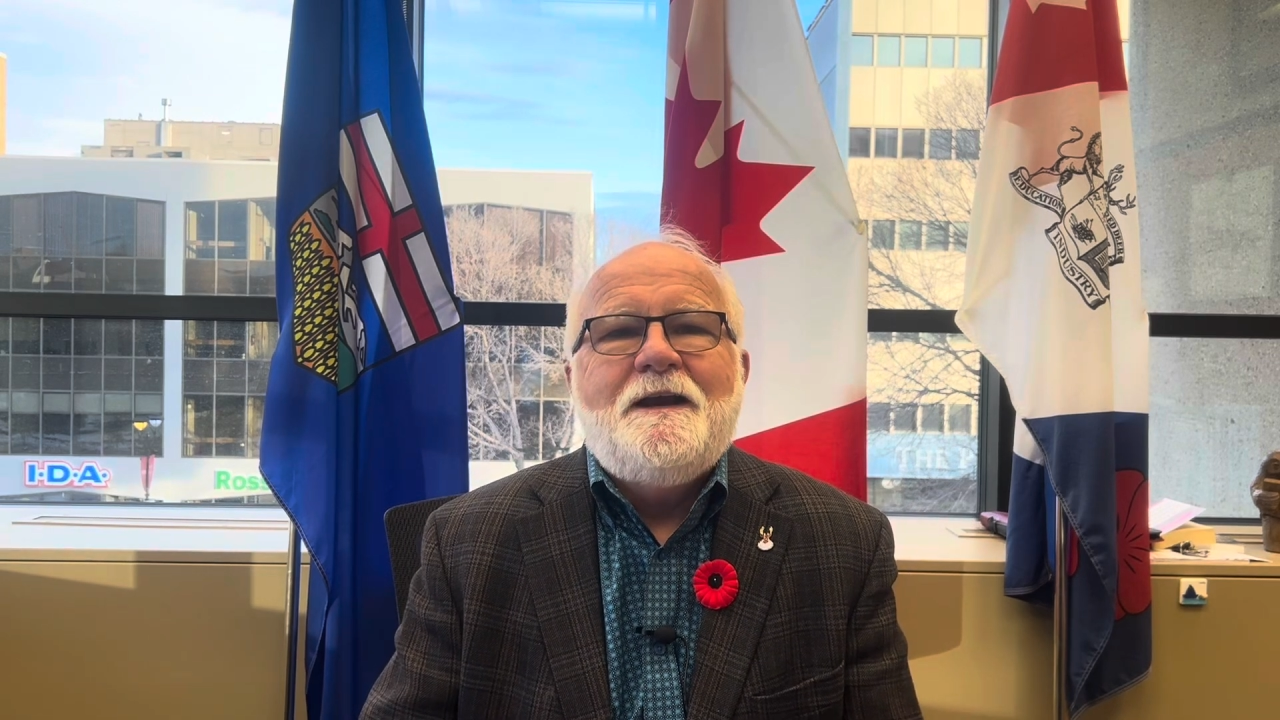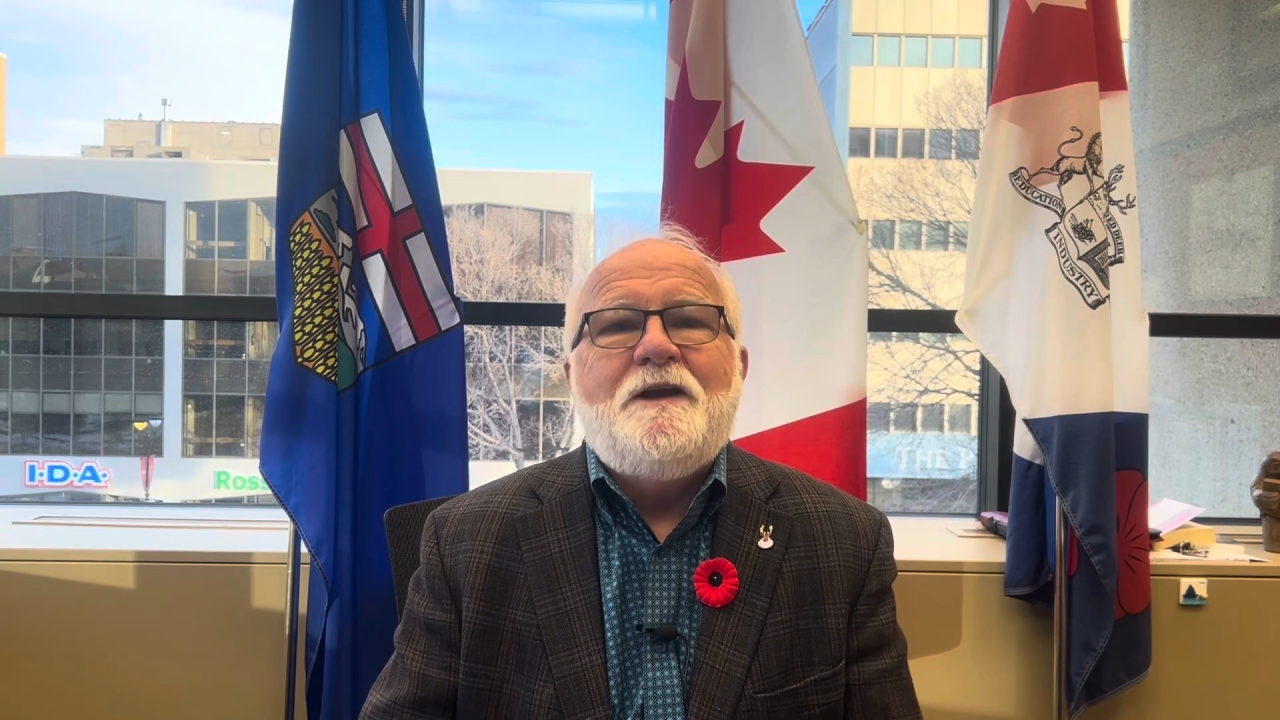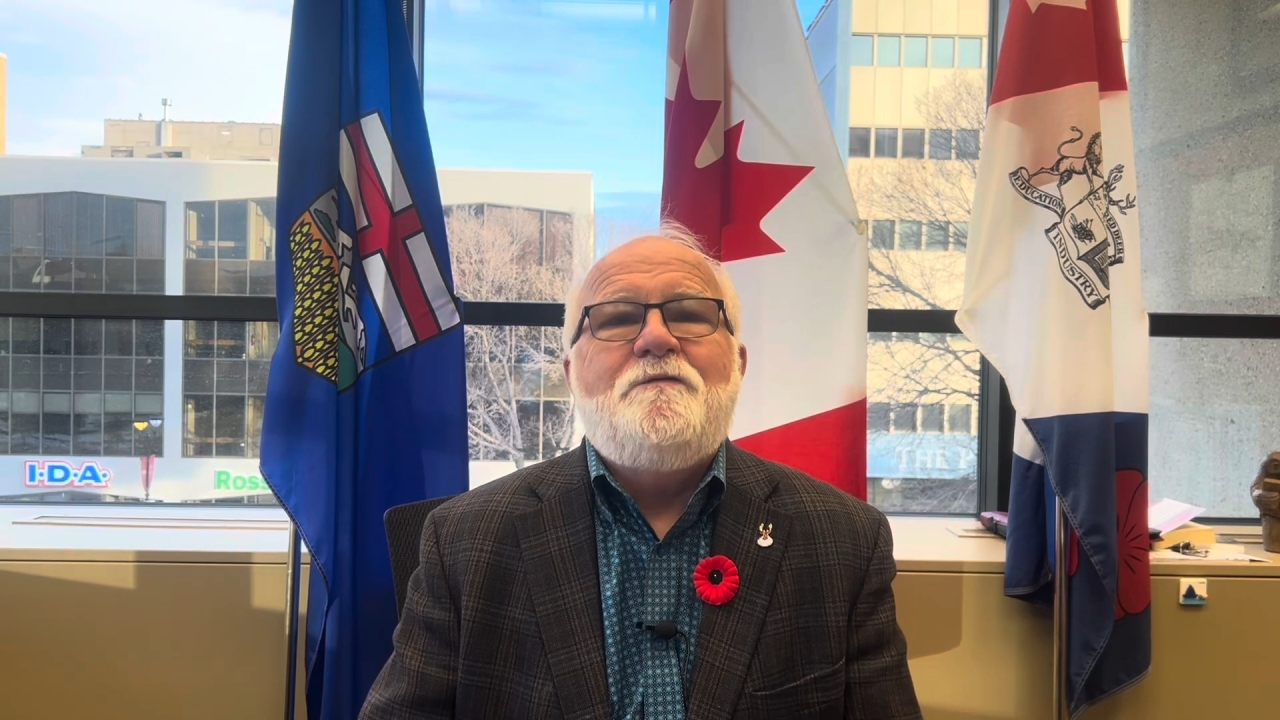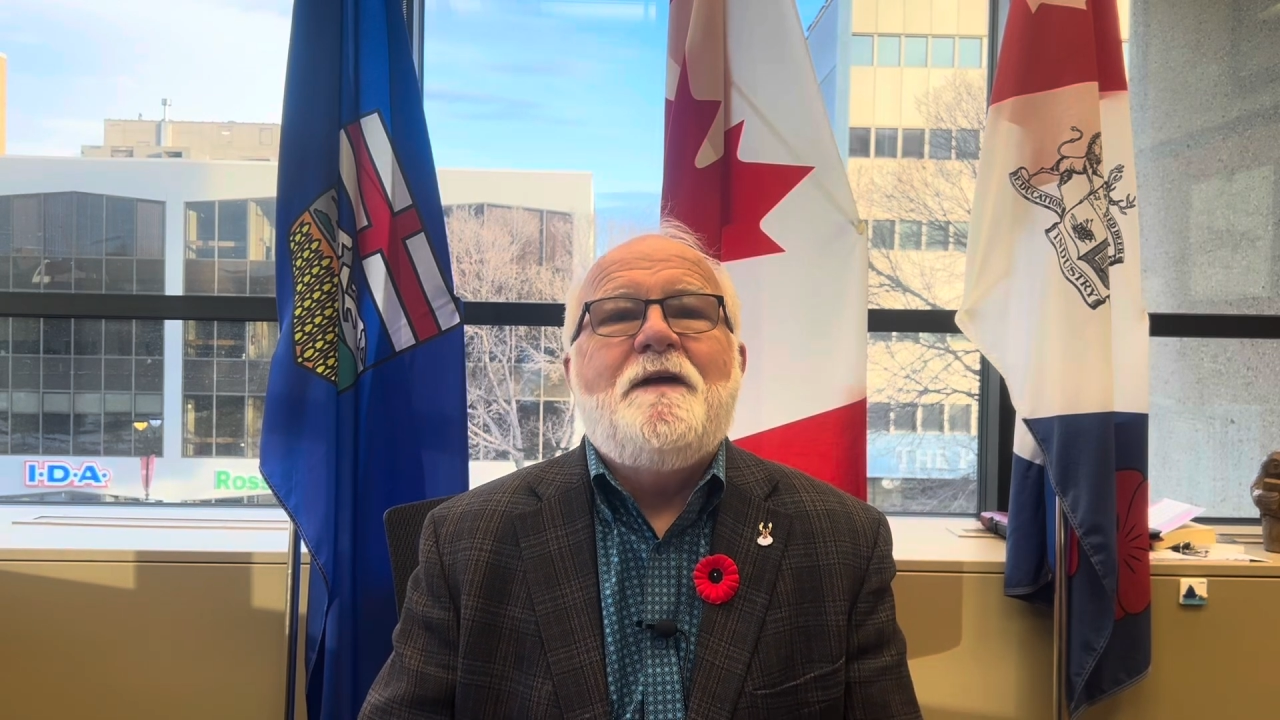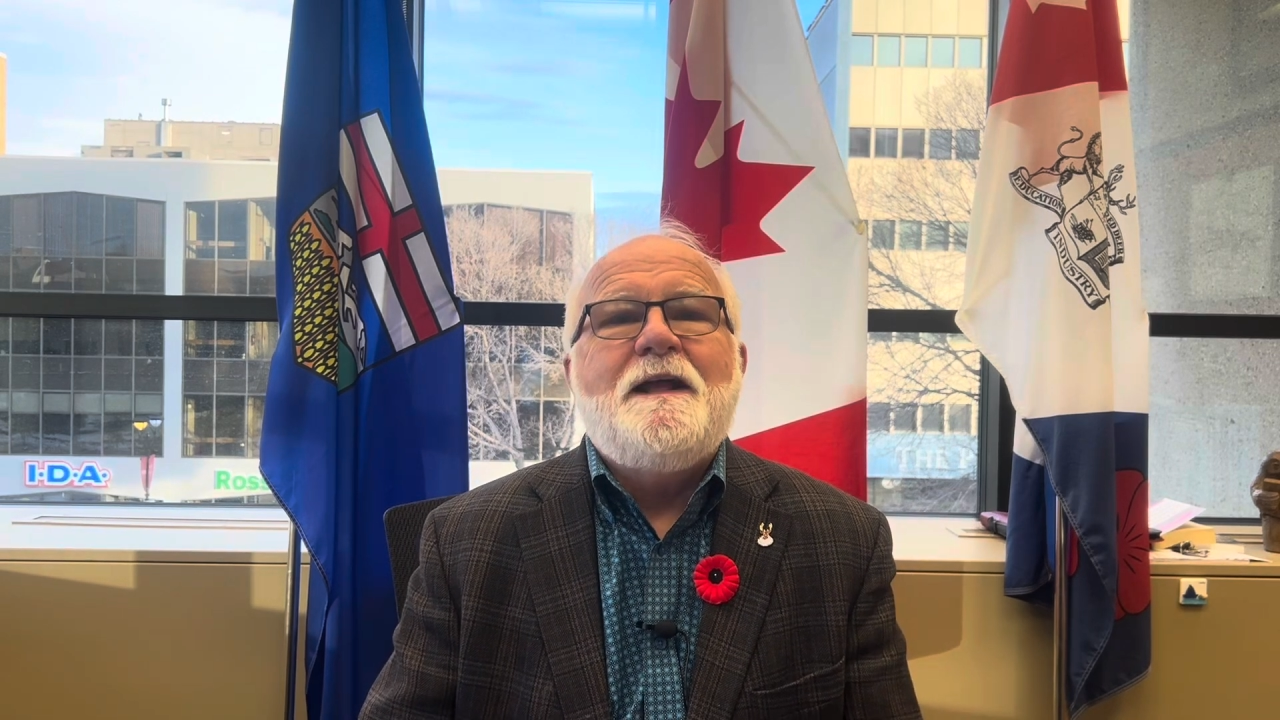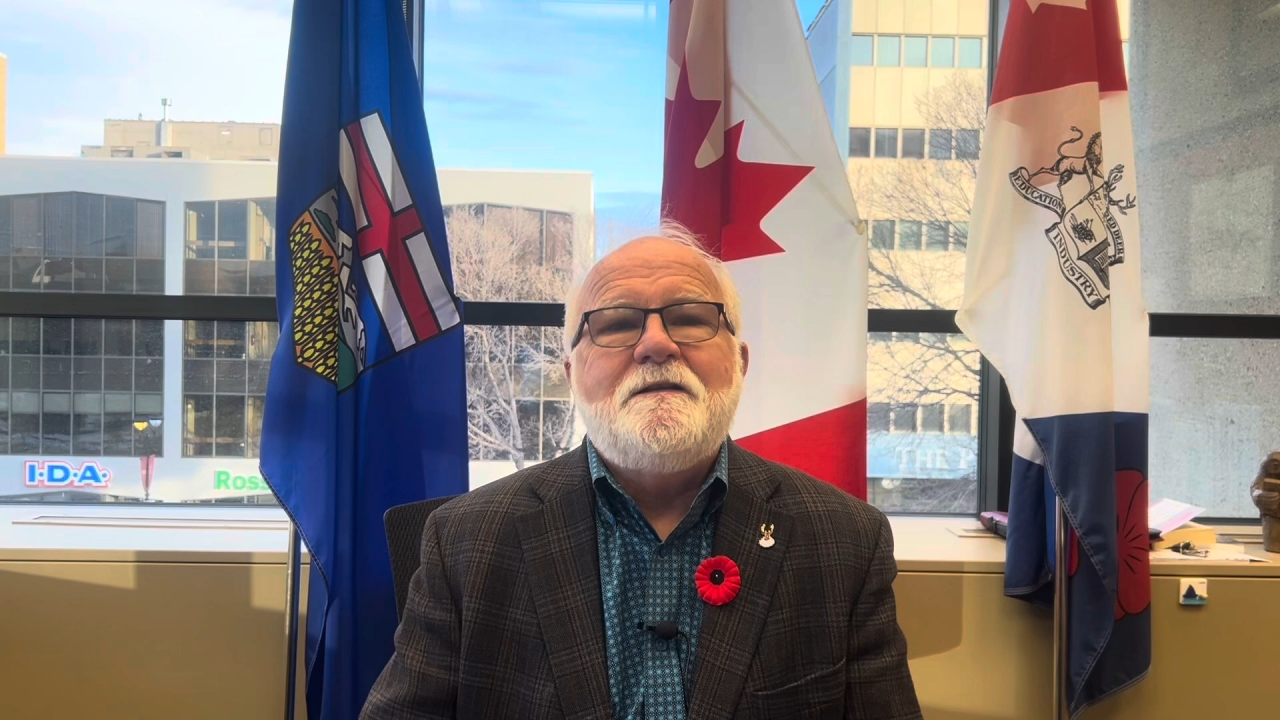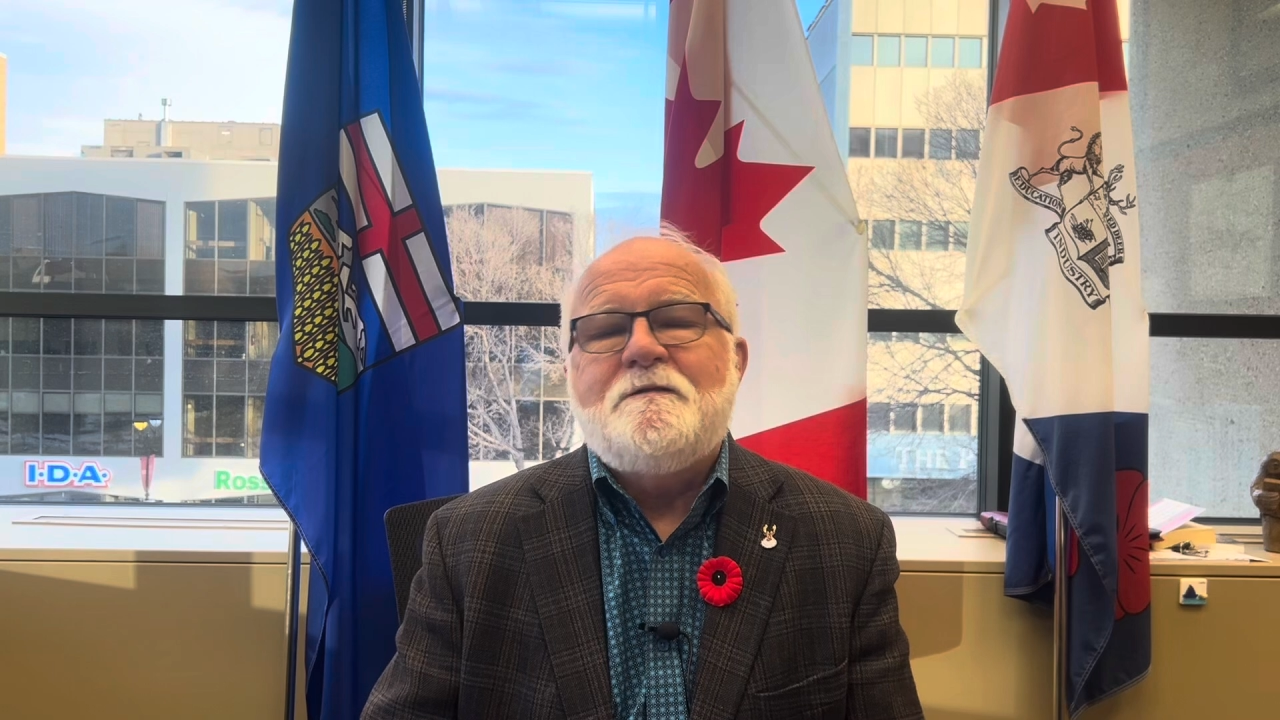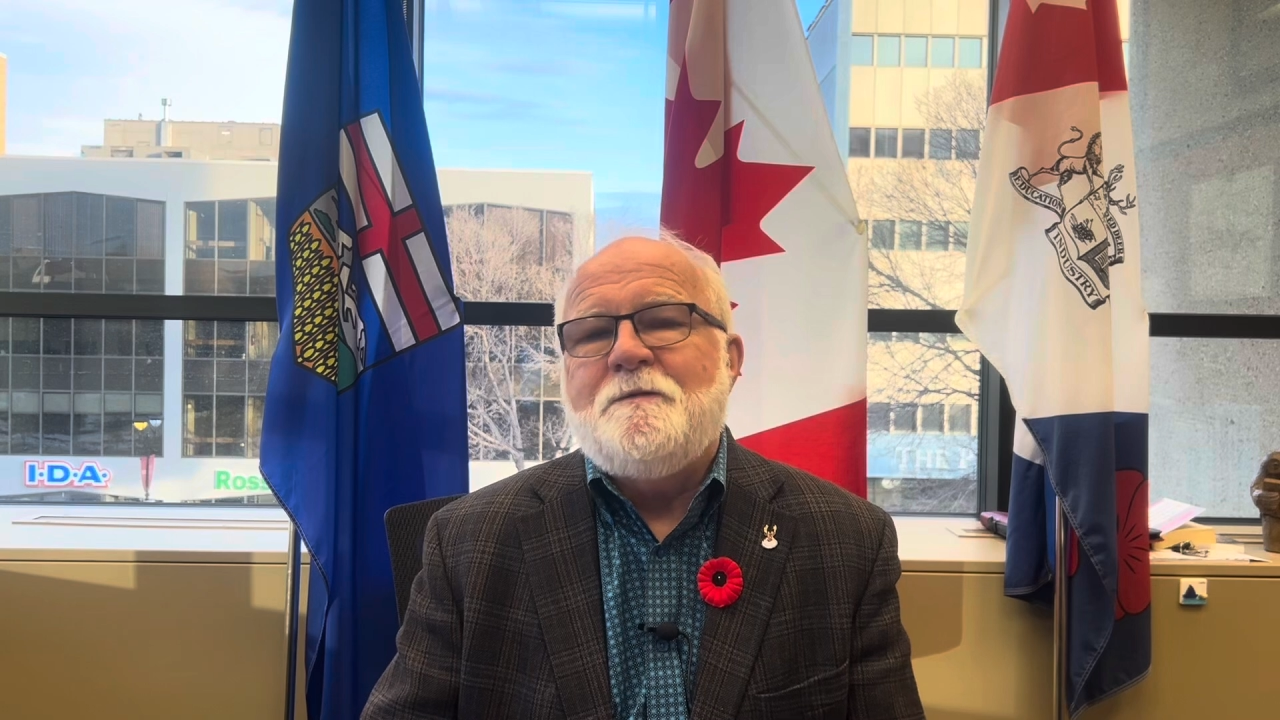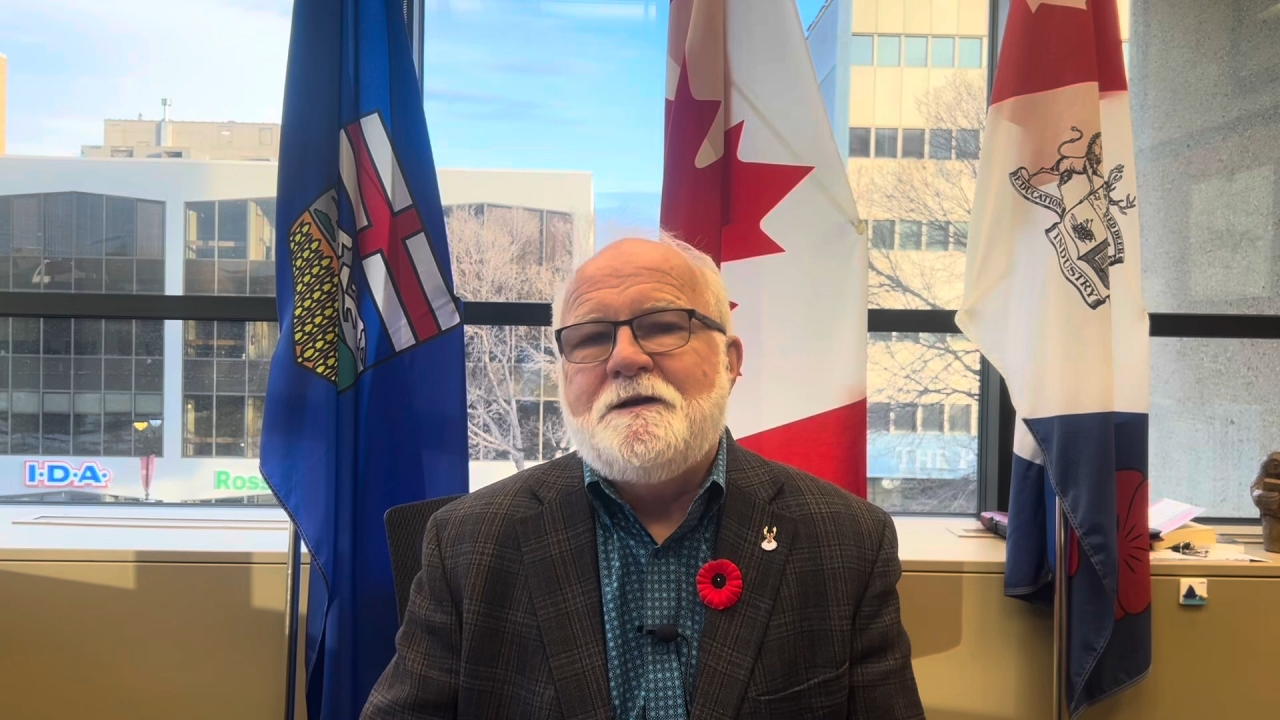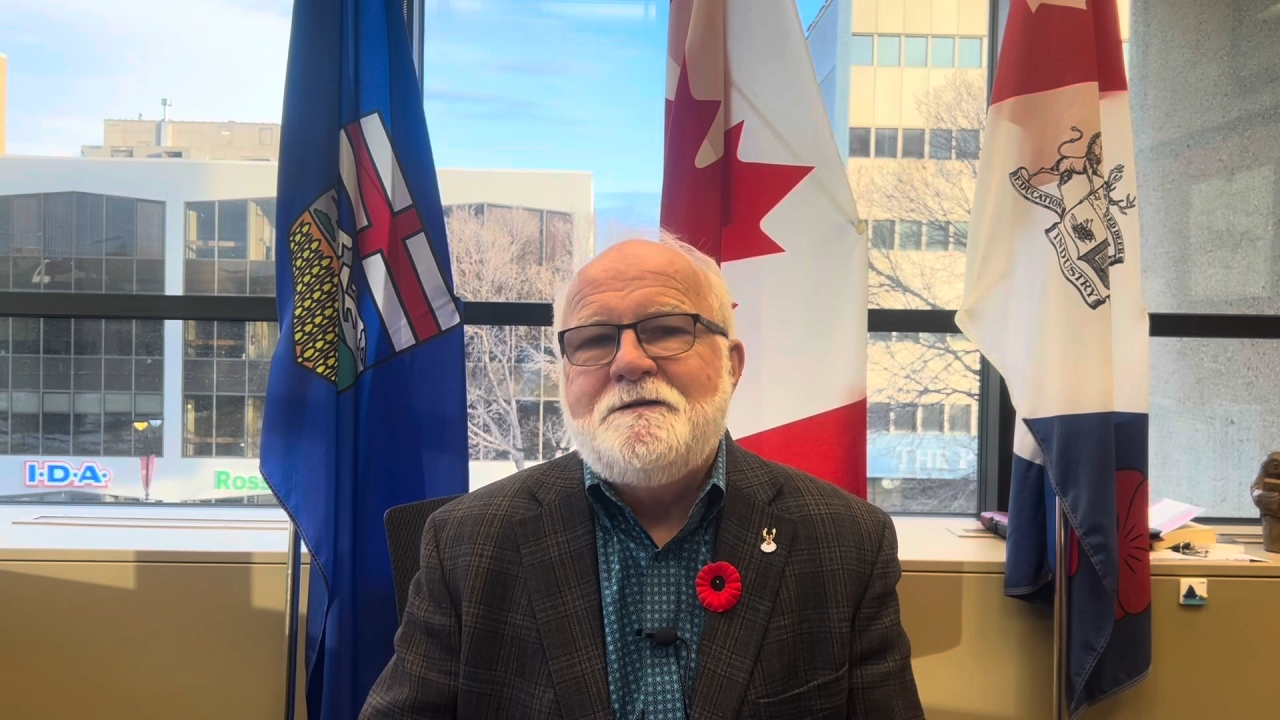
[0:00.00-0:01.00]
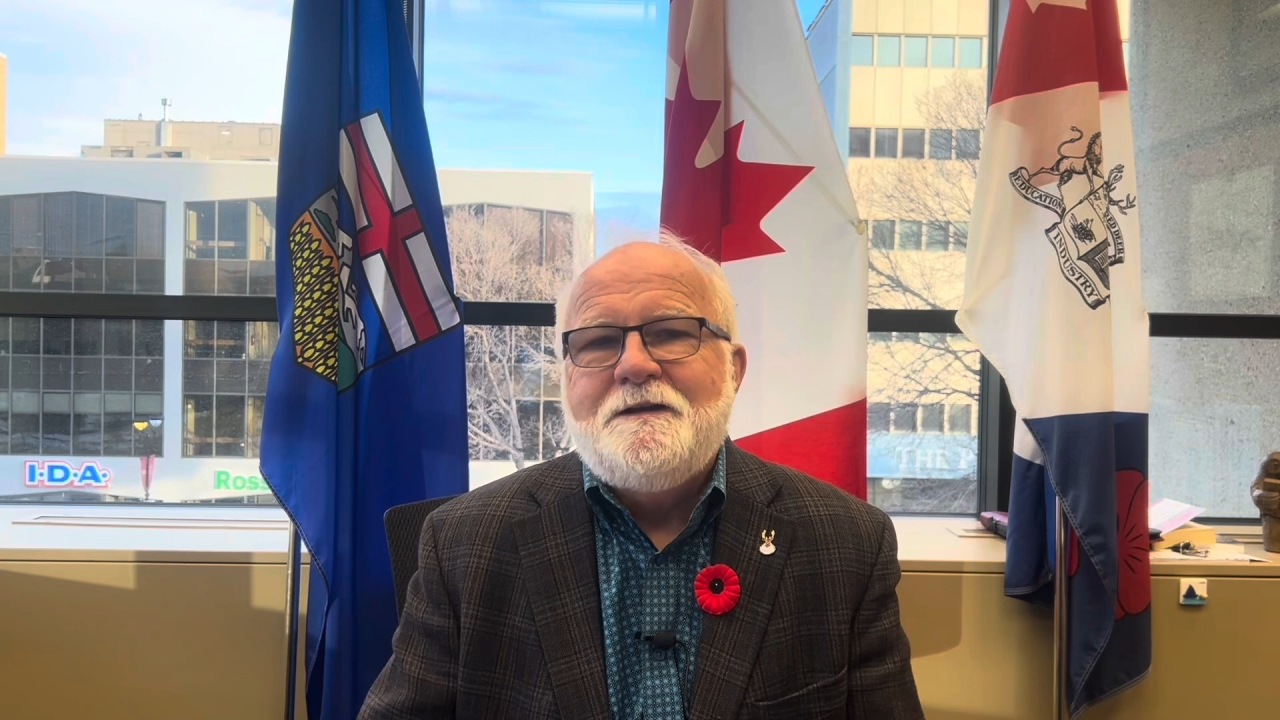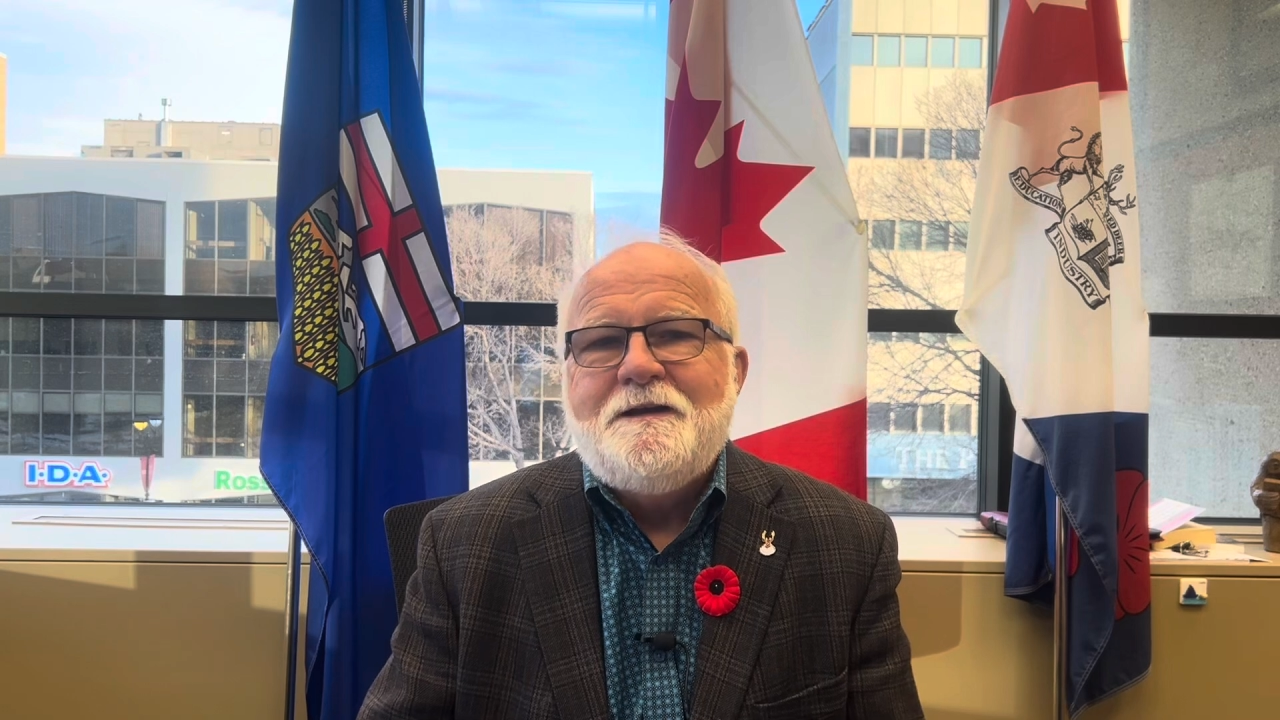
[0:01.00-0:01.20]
and advancement